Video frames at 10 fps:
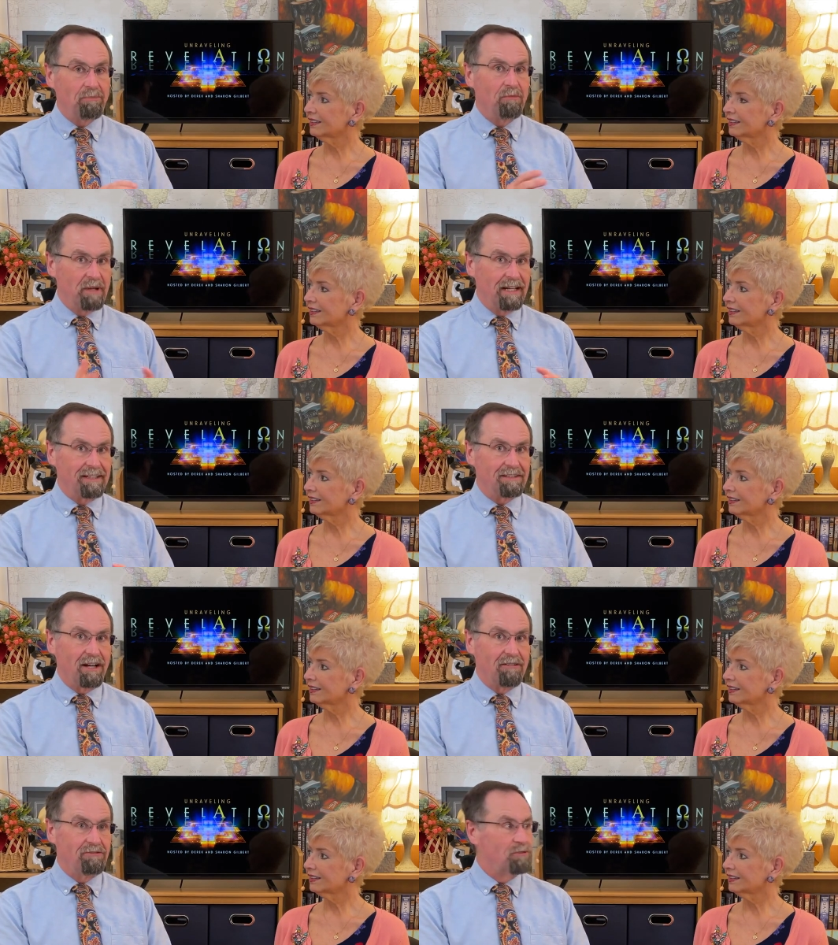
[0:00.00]
Speaker 1: meanings
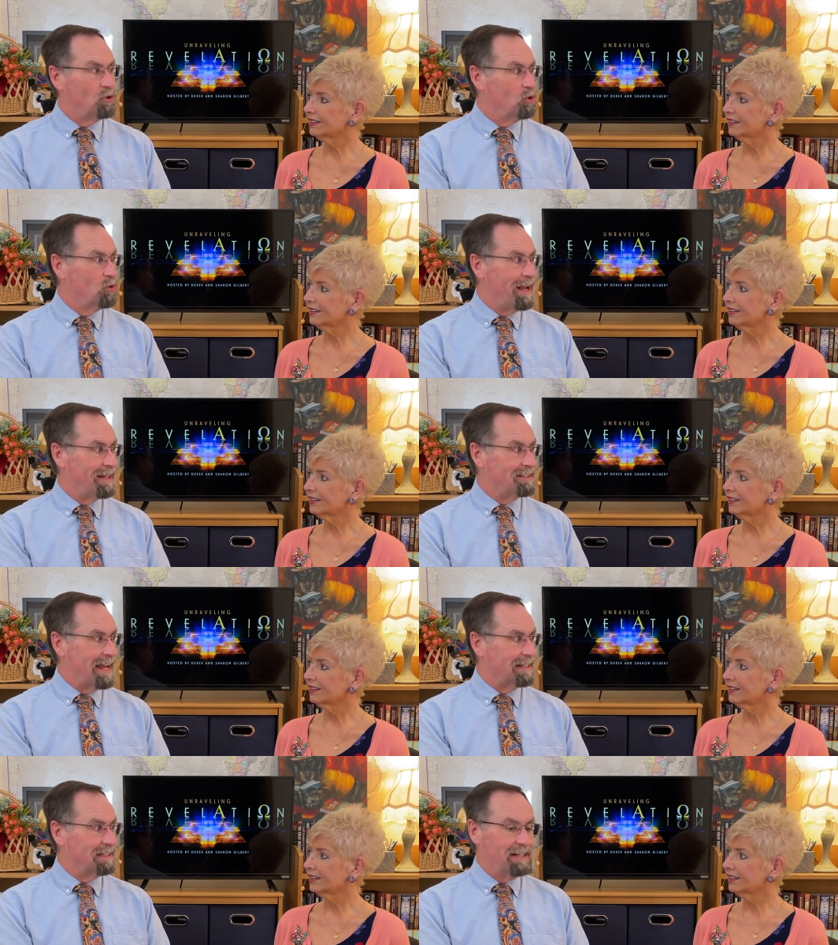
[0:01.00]
of who
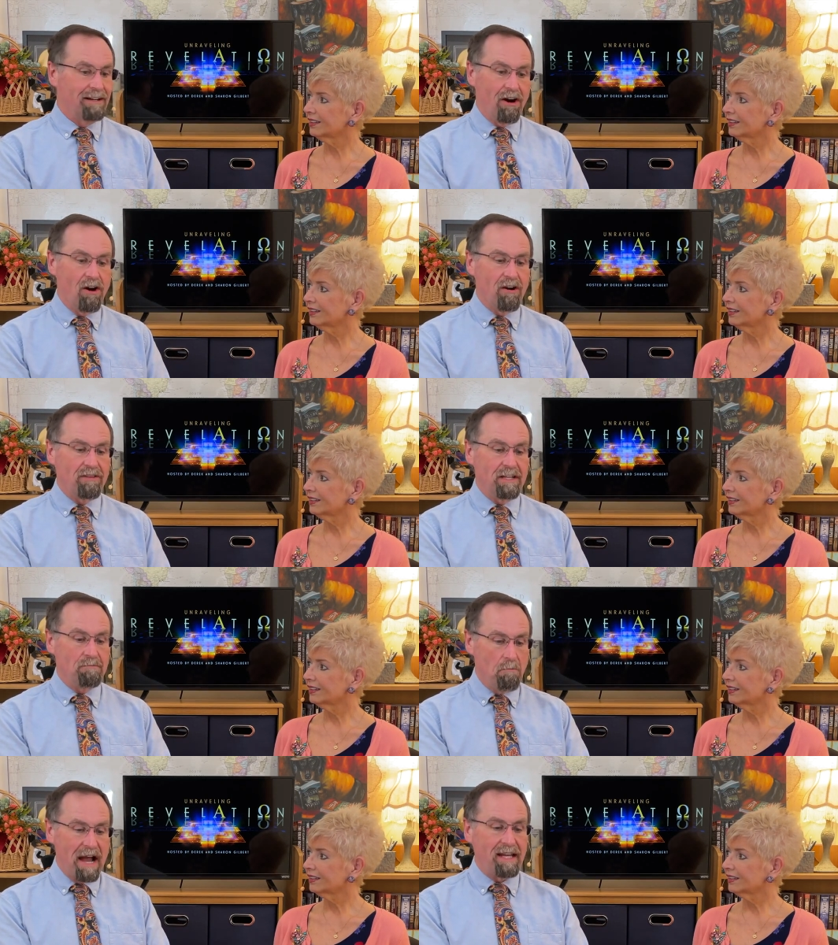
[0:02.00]
exactly are these
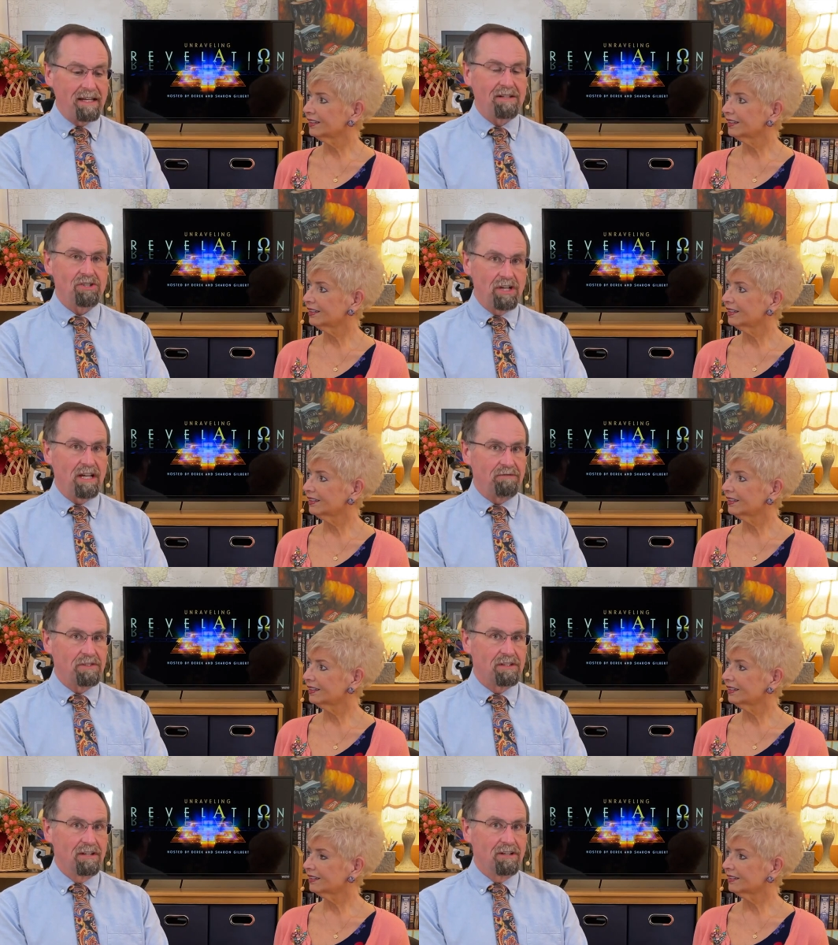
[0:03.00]
mighty
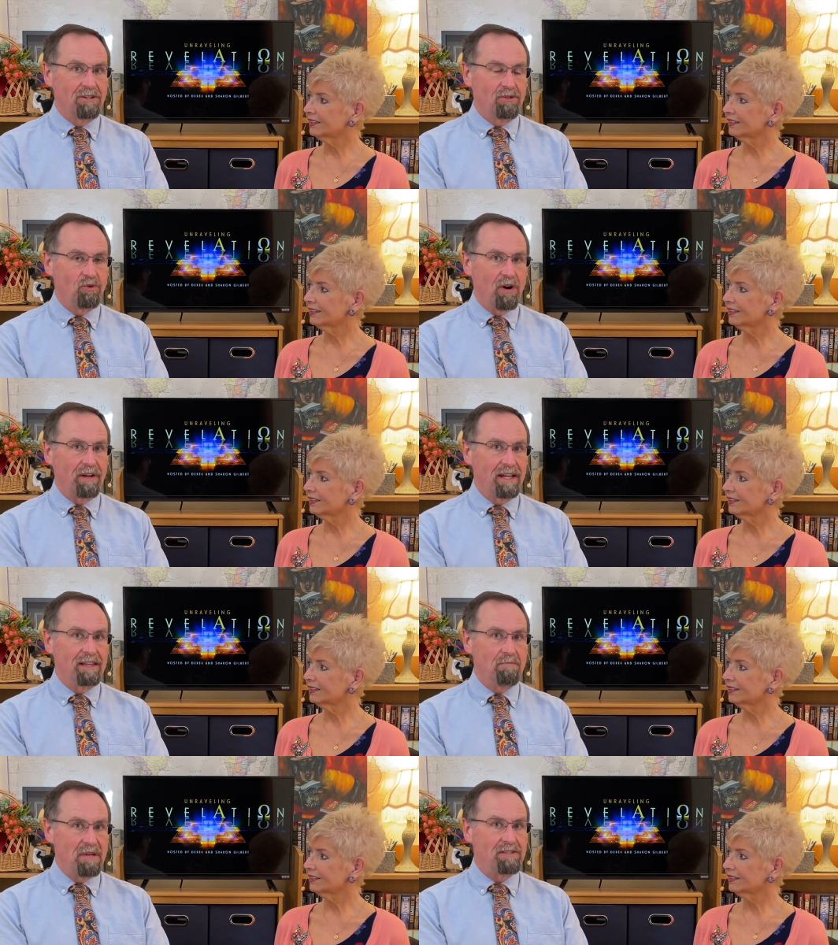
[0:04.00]
chiefs who are in
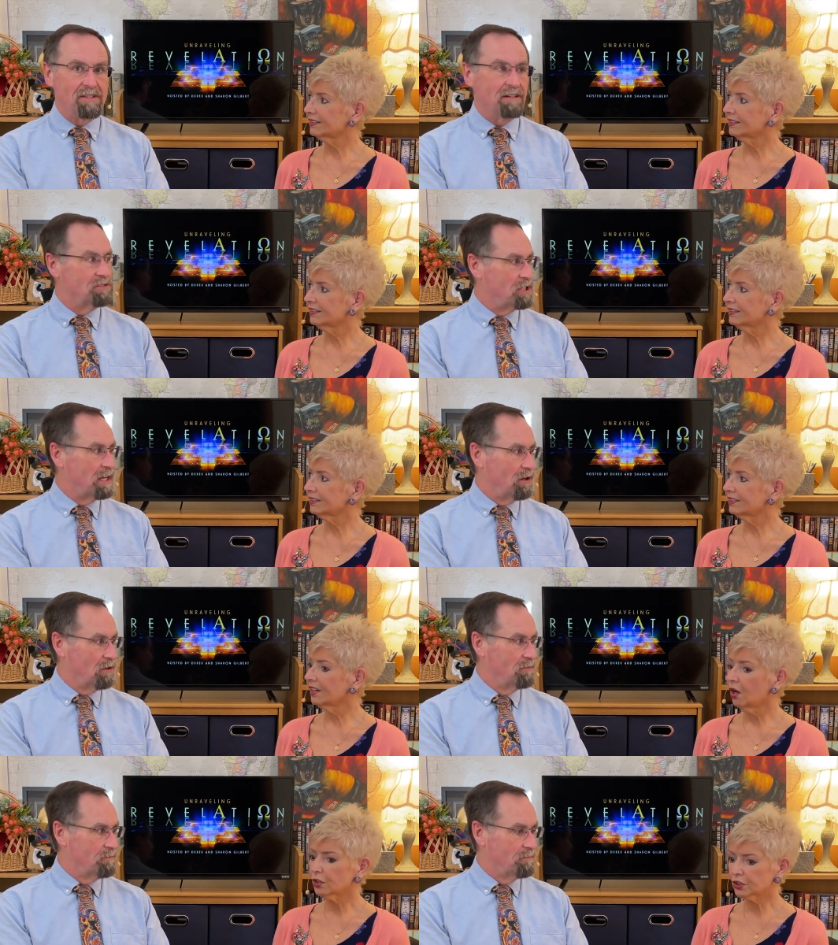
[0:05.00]
the midst of Sheol.
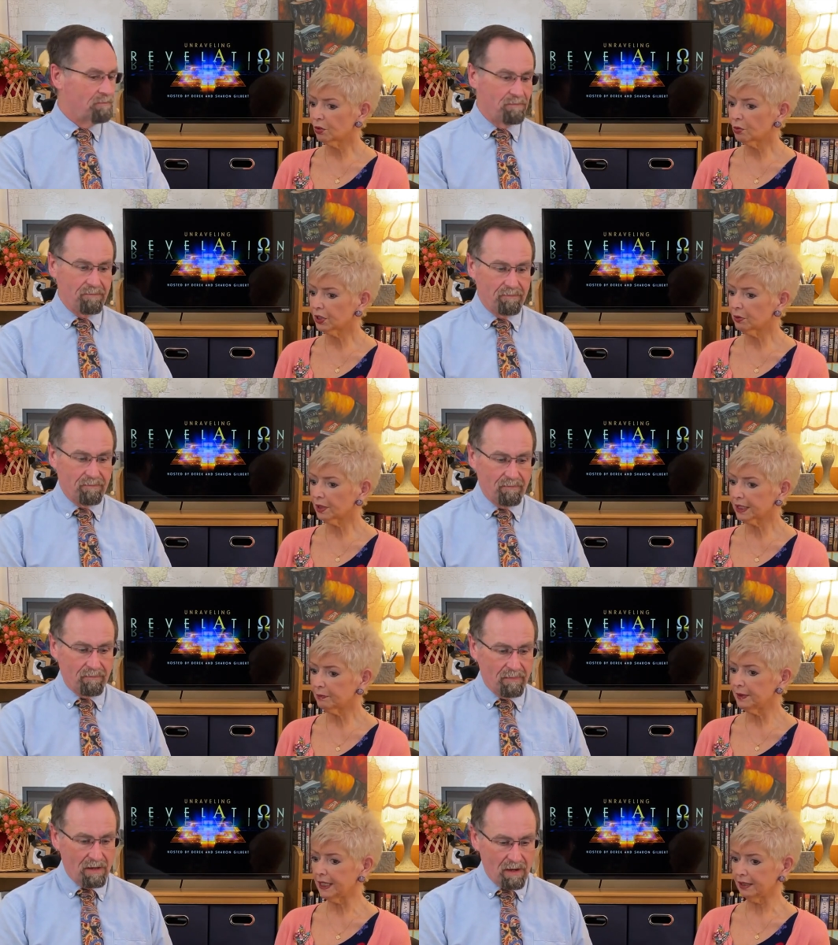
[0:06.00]
Speaker 2: So, where do you want to
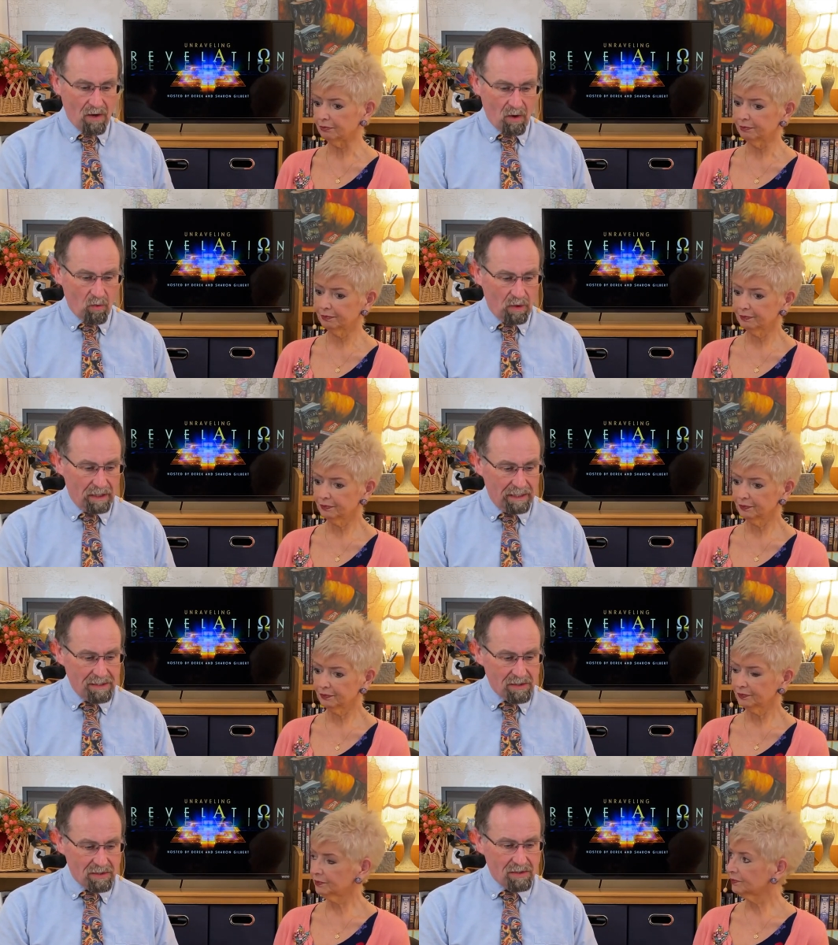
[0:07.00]
begin?
Speaker 1: Well,
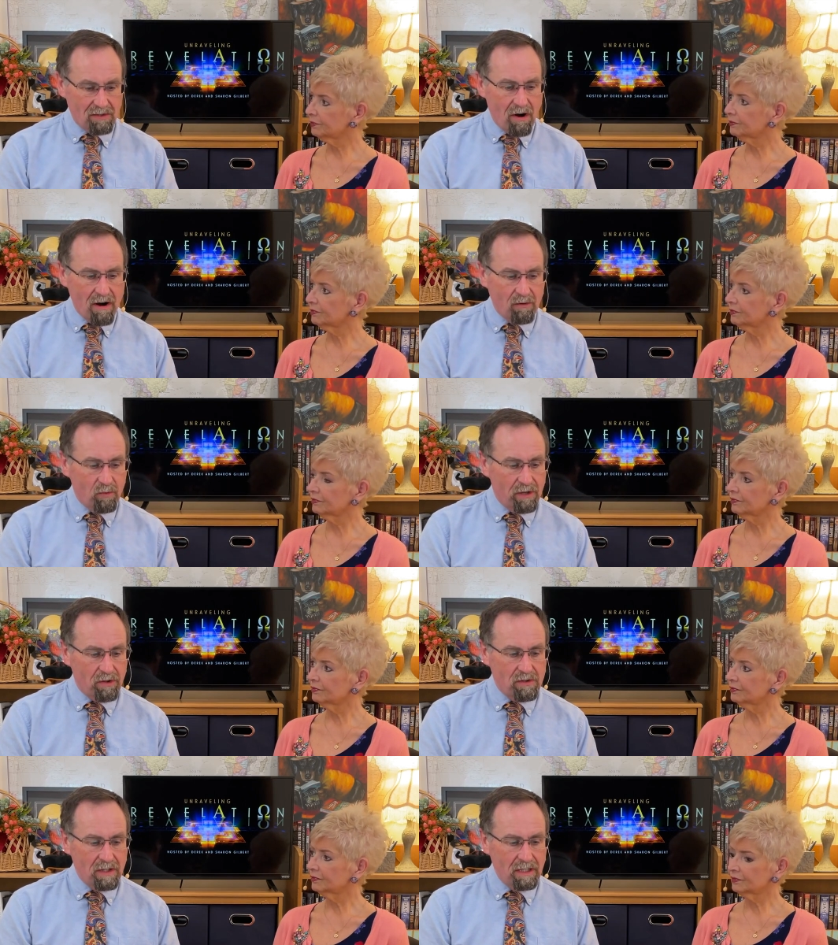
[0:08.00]
let's start with
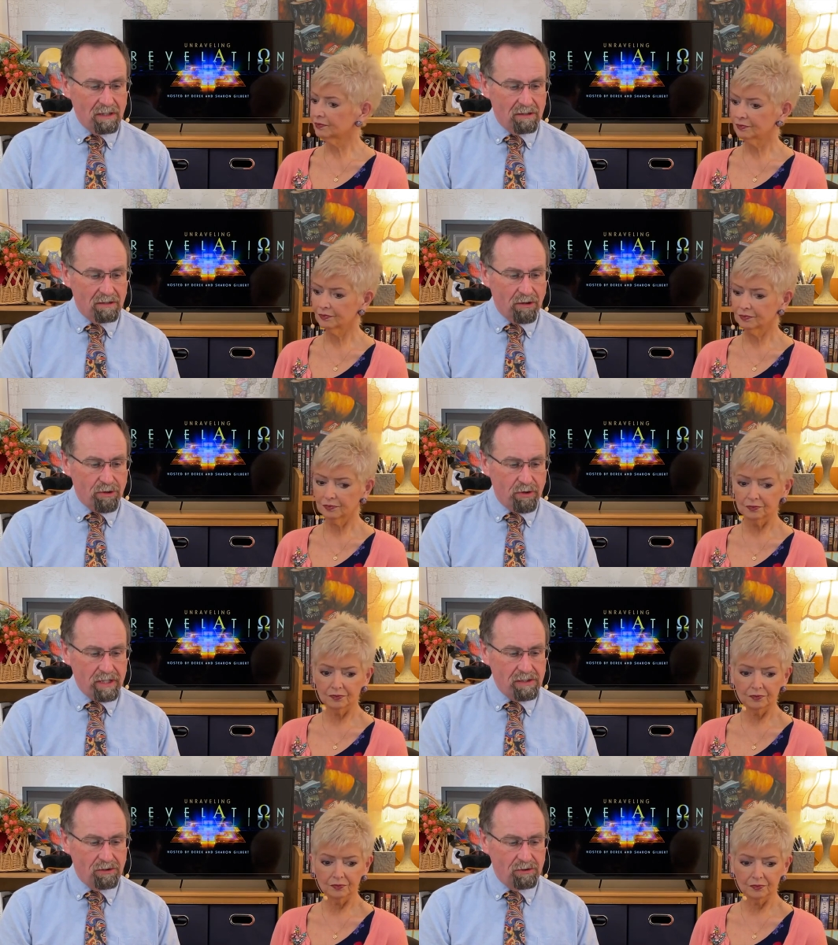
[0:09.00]
Ezekiel
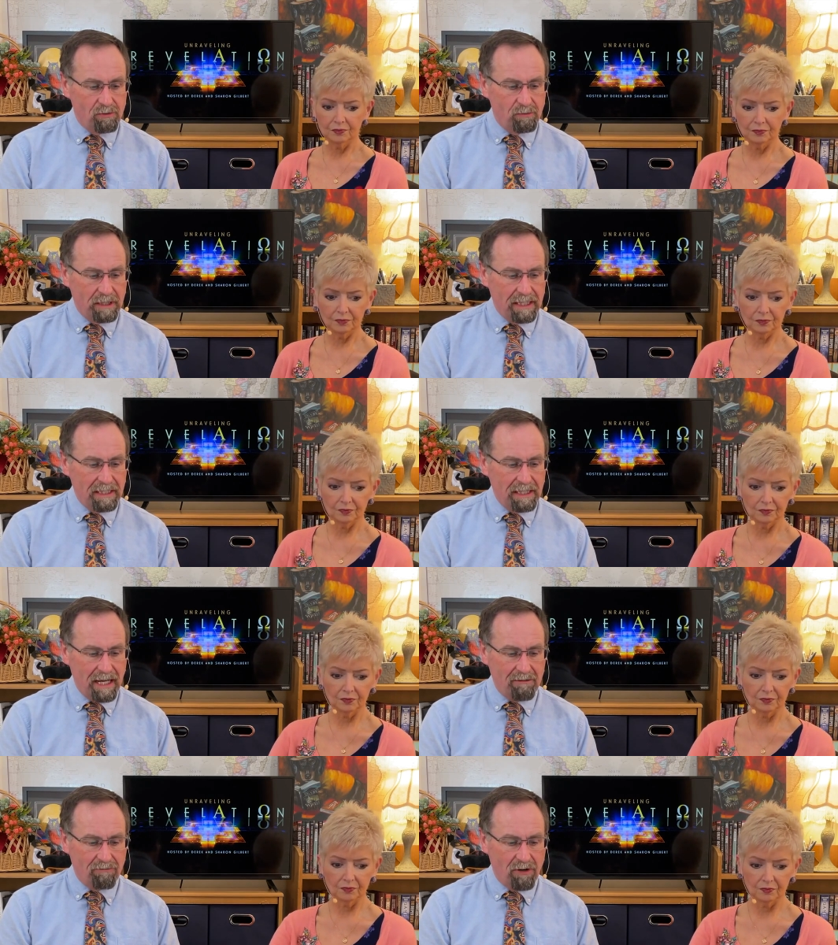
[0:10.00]
32, beginning
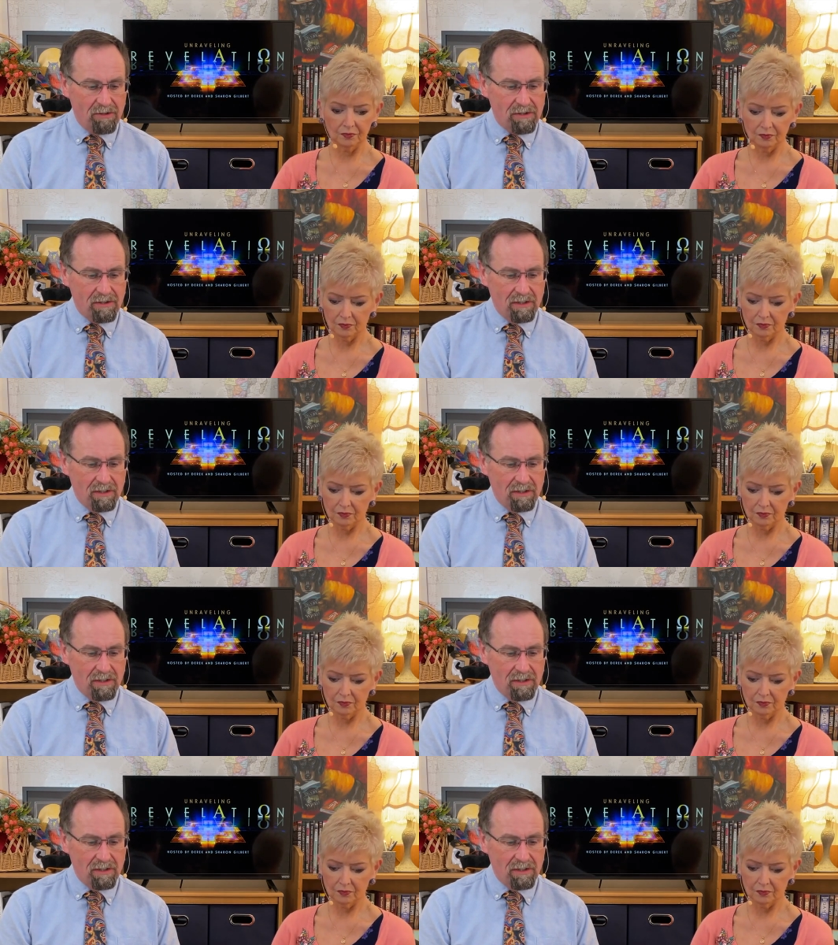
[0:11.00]
at verse